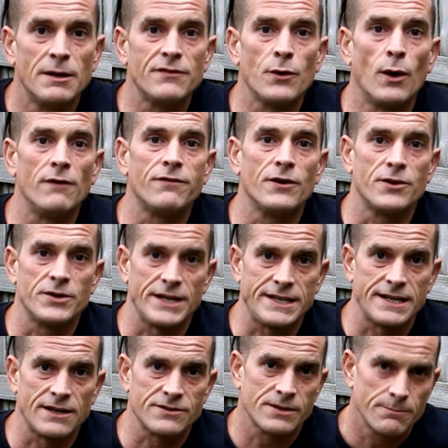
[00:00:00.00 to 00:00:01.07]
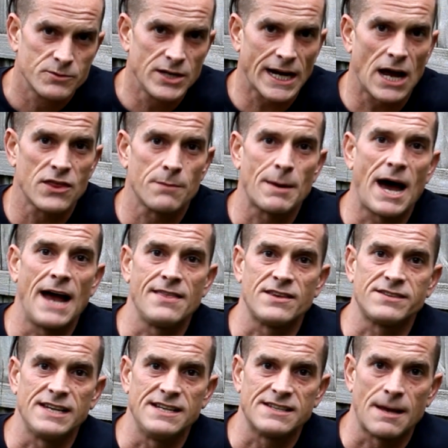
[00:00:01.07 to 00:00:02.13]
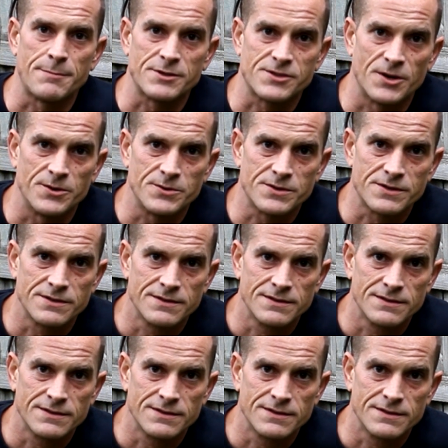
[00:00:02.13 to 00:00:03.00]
but if you want further details, check out the behind-the-scenes episodes.